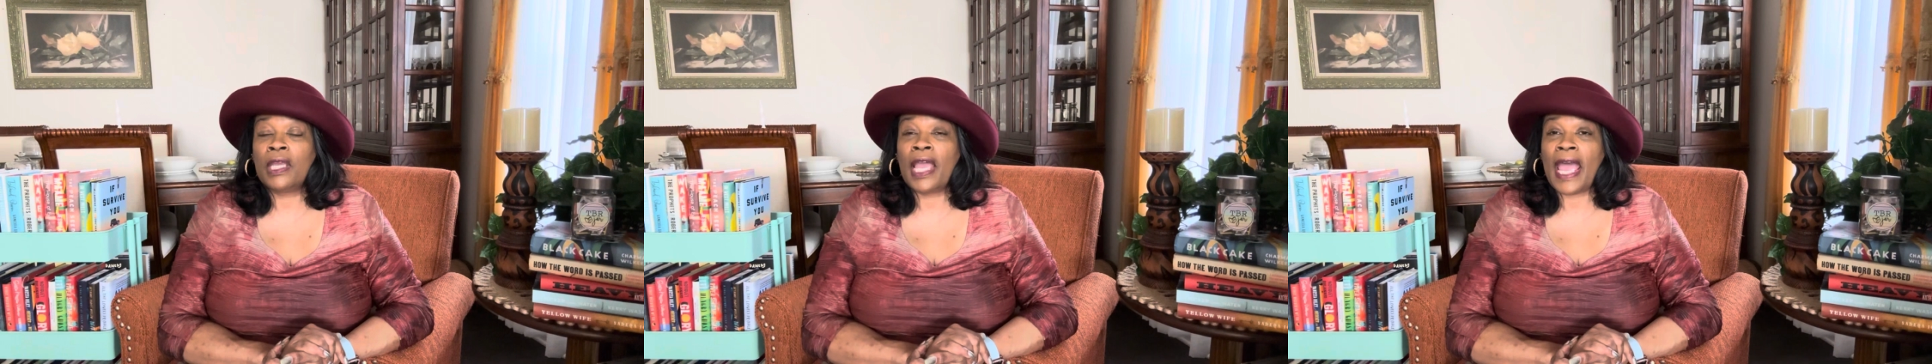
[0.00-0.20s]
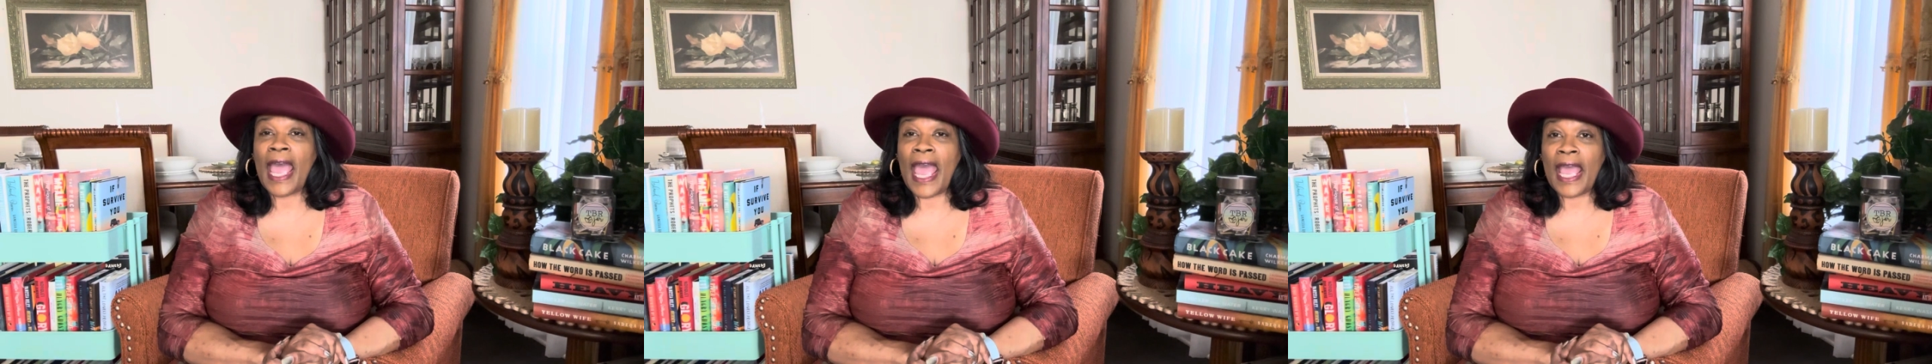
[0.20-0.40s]

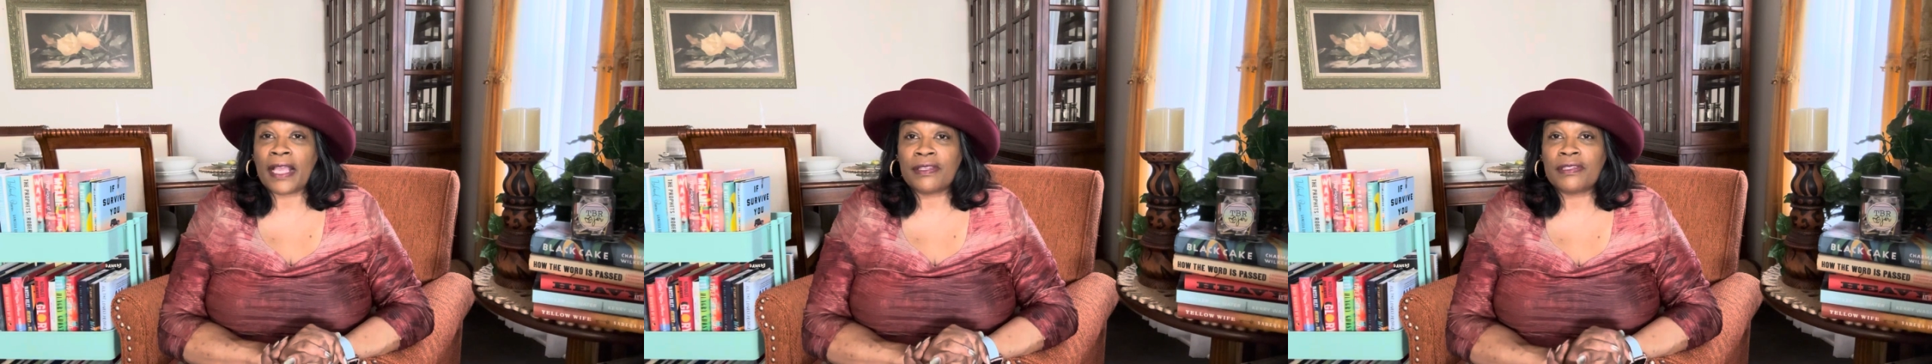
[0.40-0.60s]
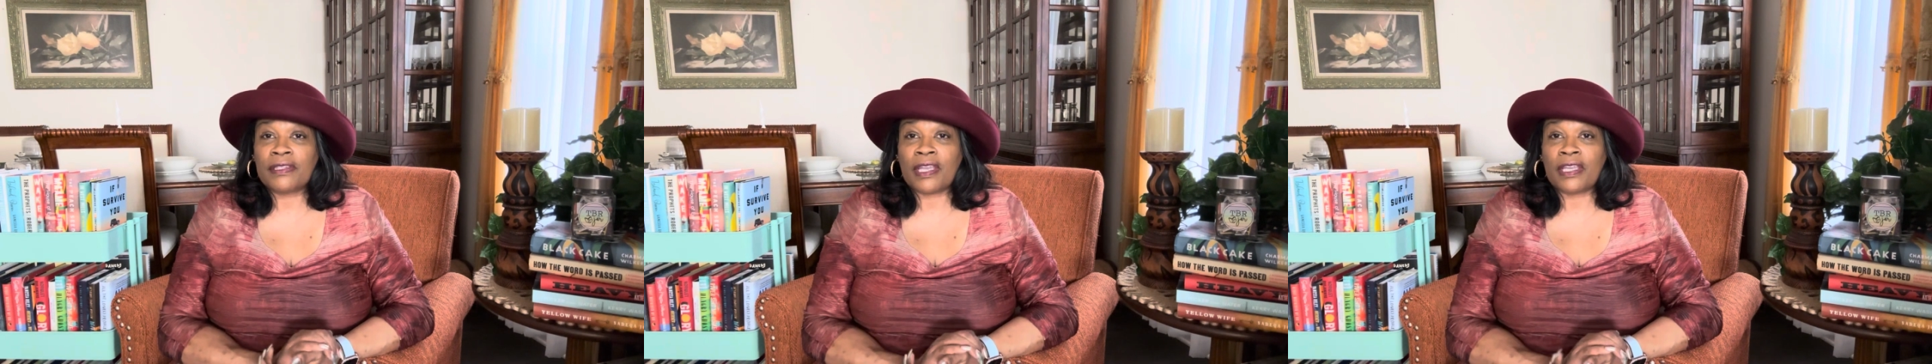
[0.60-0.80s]

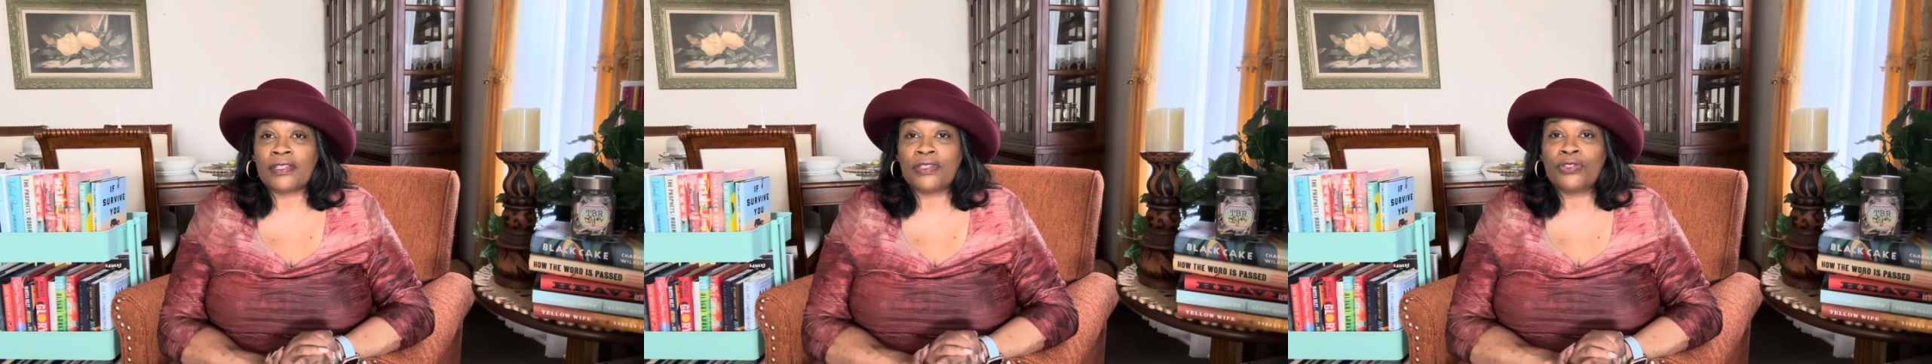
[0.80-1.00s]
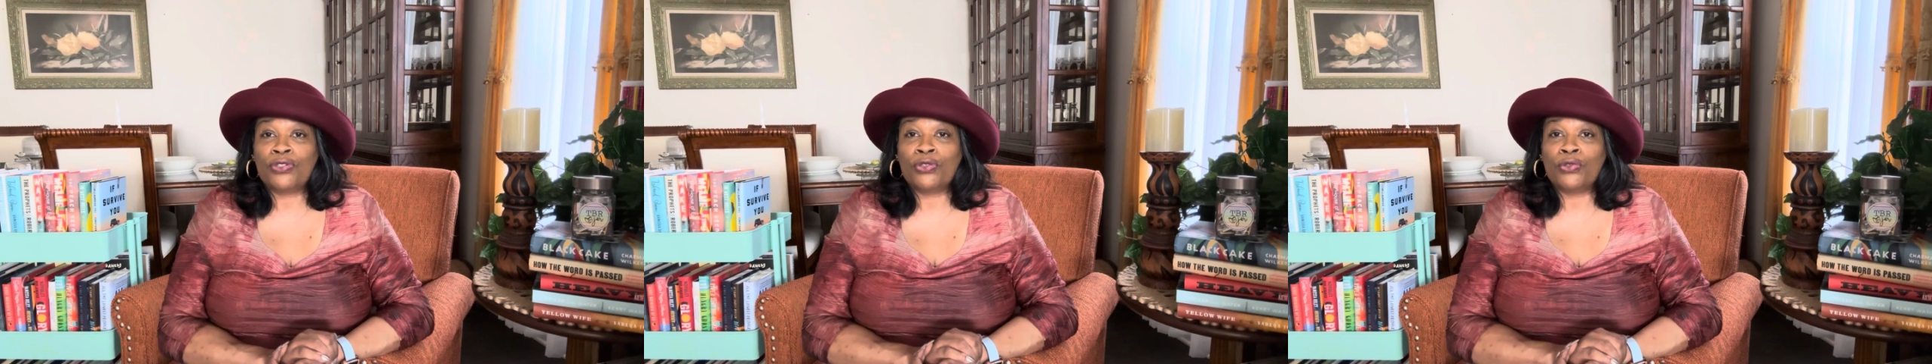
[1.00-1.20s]

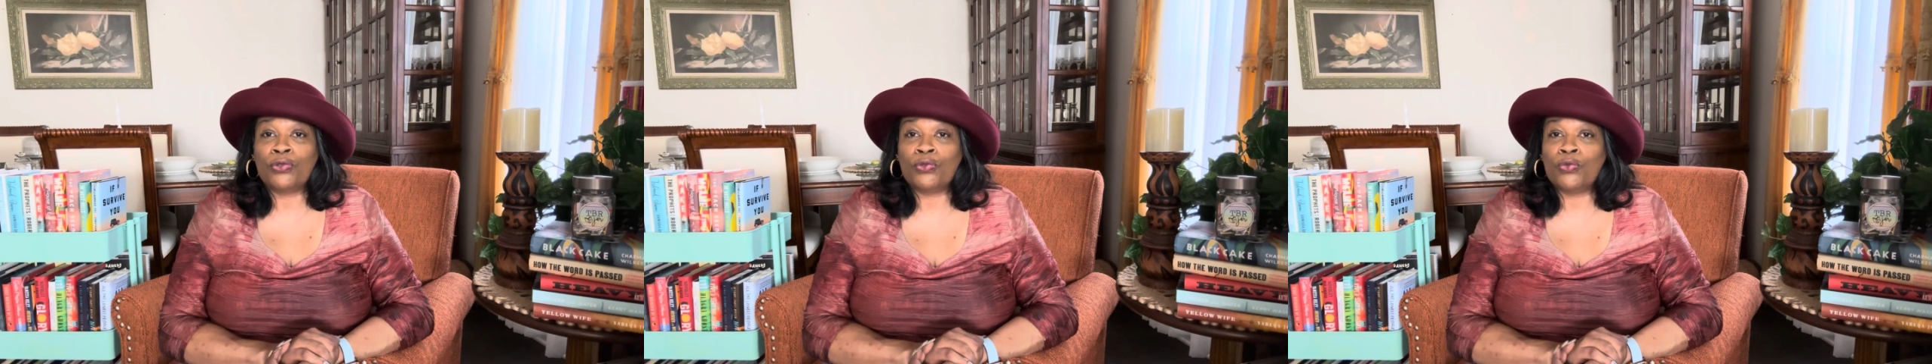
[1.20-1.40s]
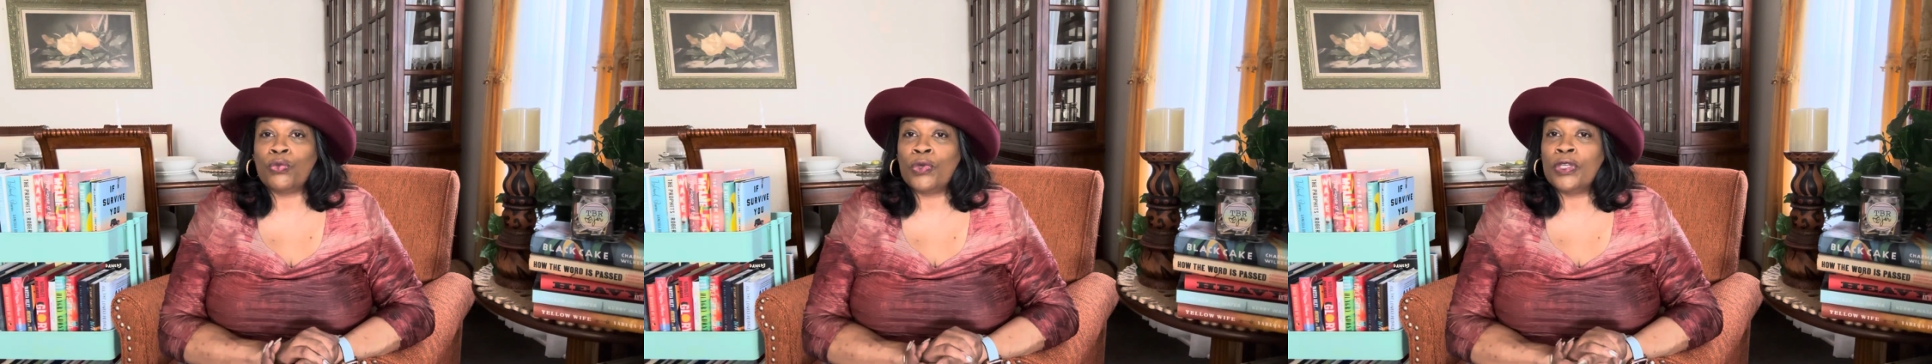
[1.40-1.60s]
access
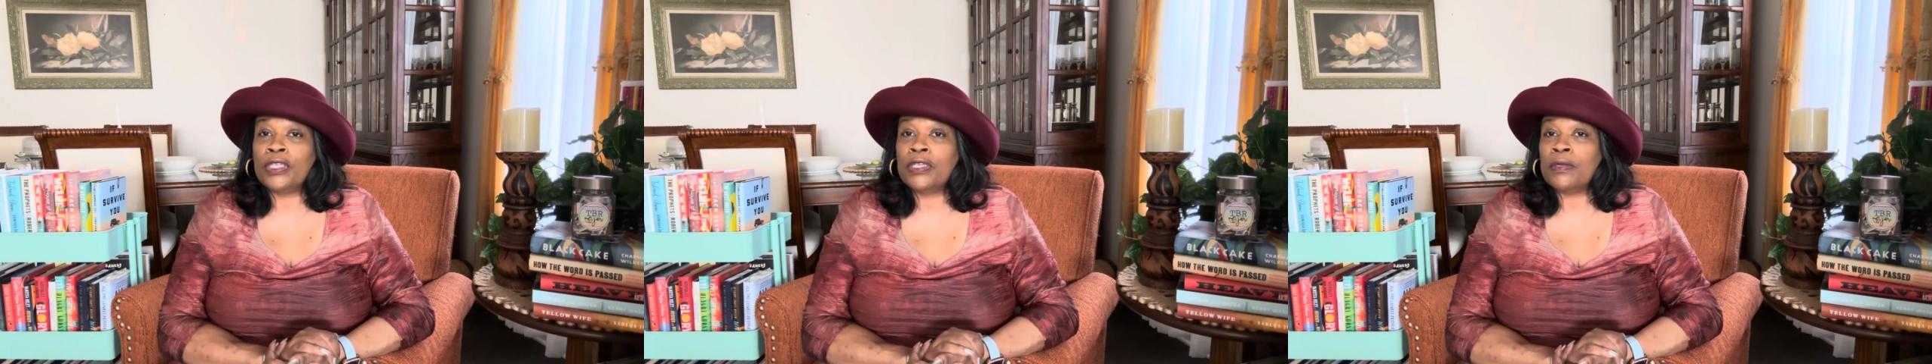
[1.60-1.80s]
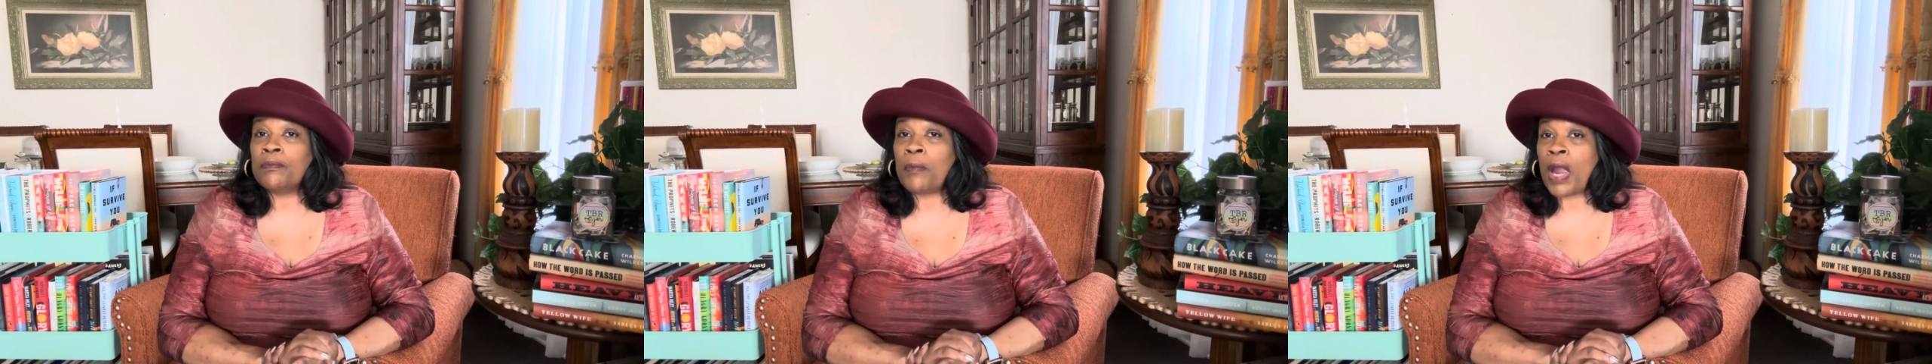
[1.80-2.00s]
to
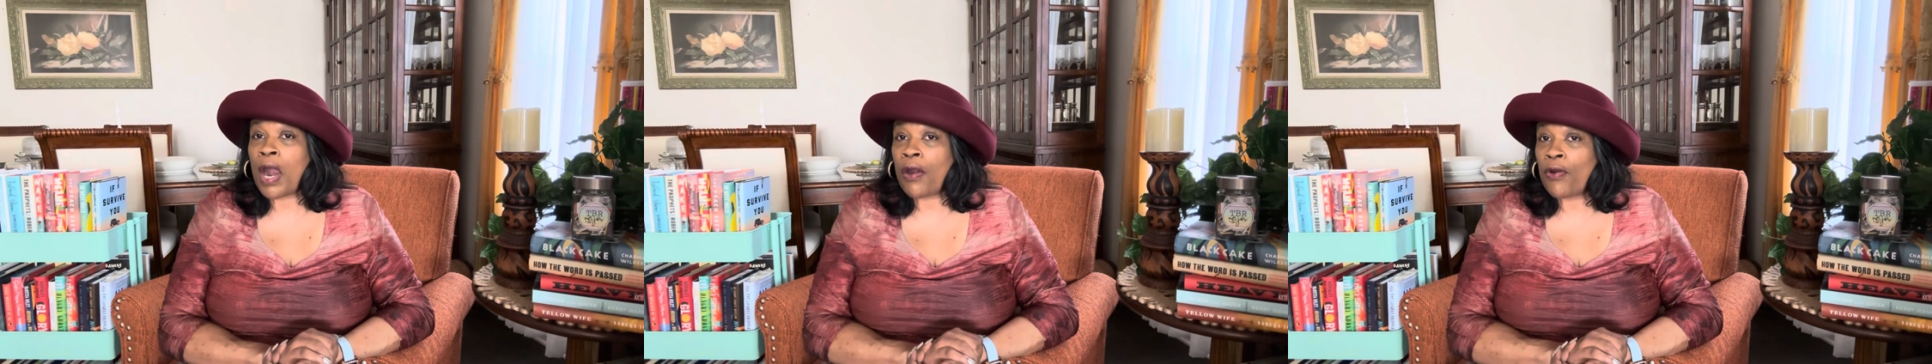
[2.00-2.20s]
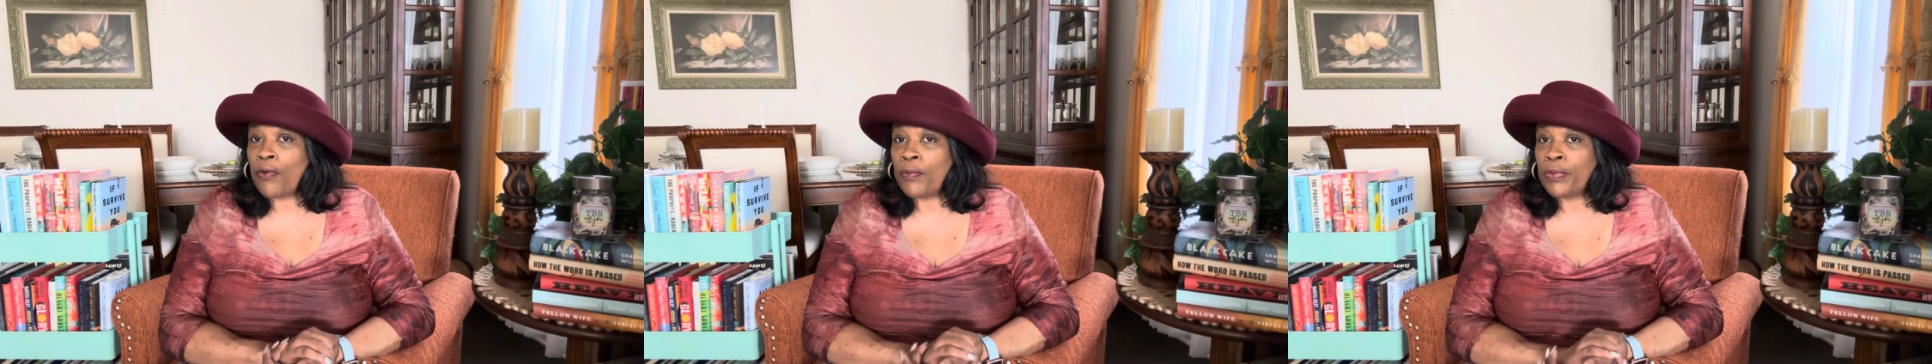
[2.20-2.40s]
William
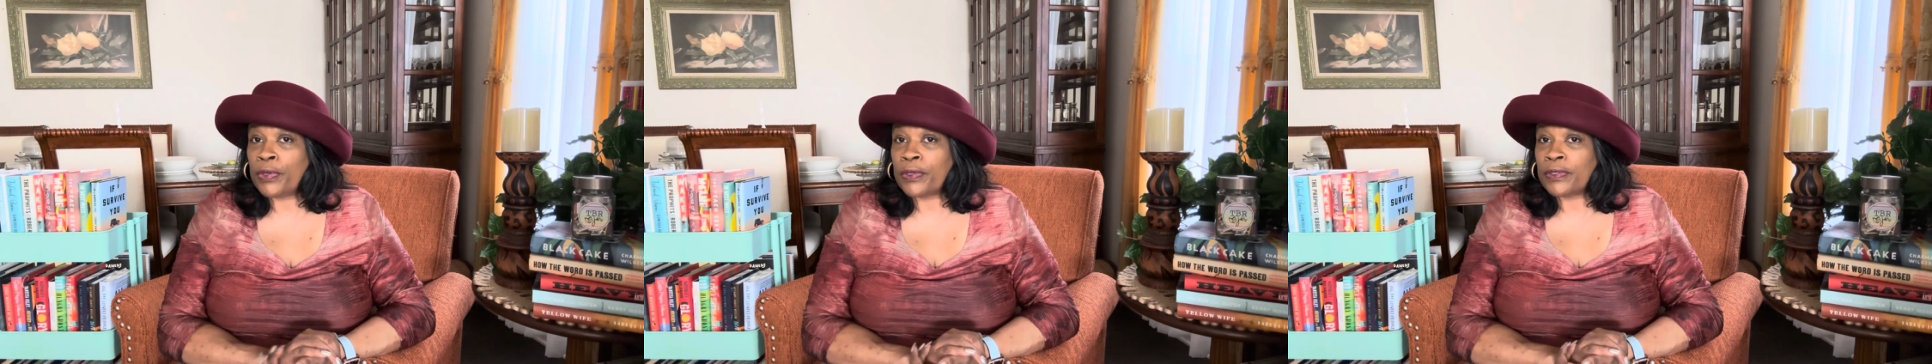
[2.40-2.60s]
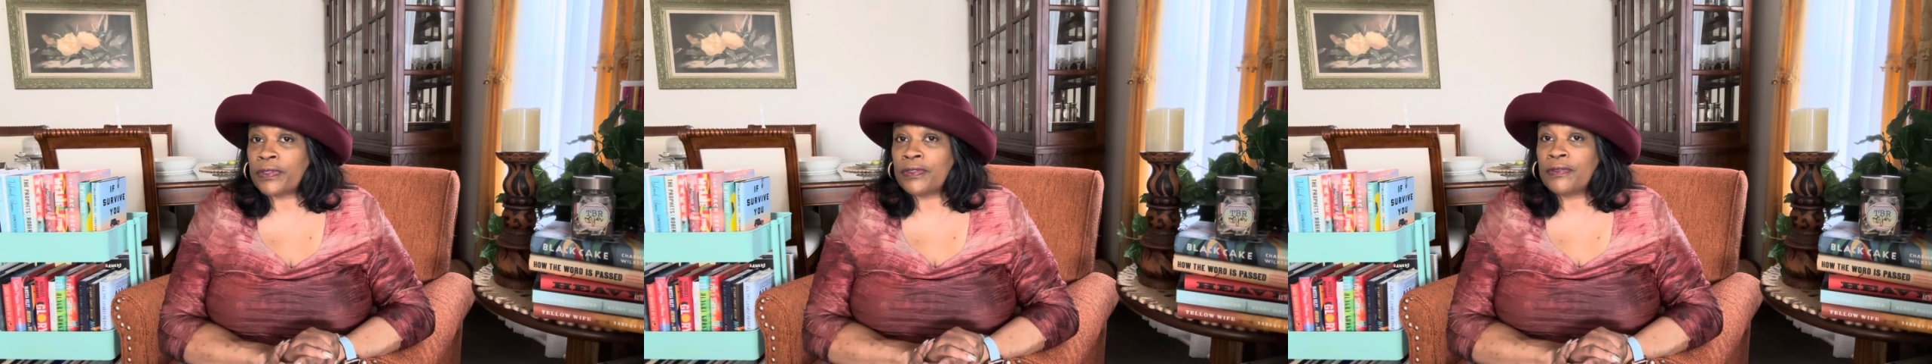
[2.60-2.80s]
Morrow
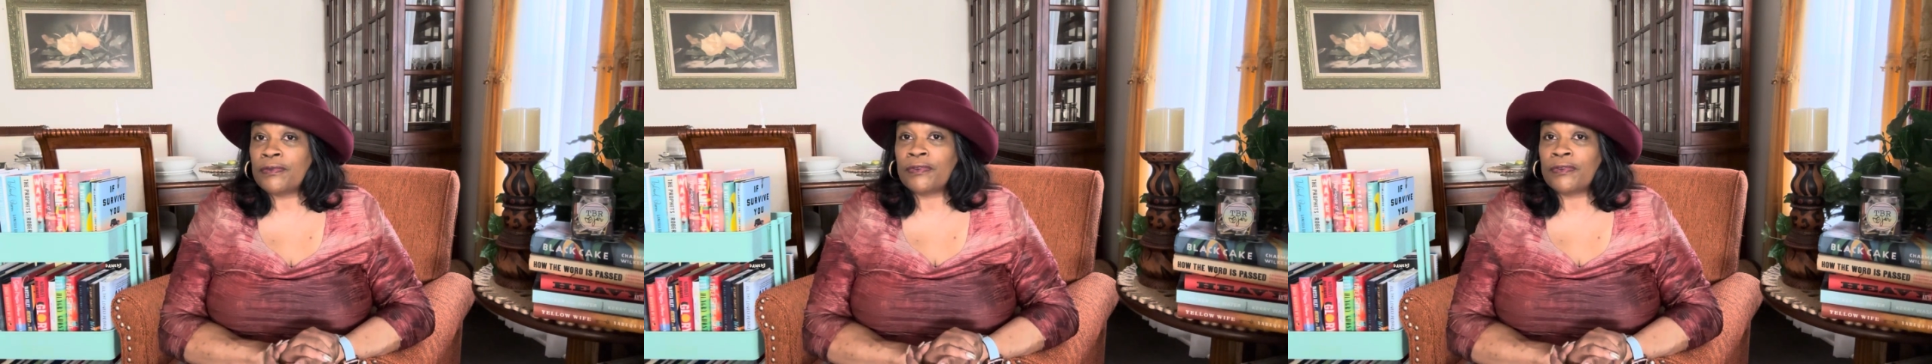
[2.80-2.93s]
books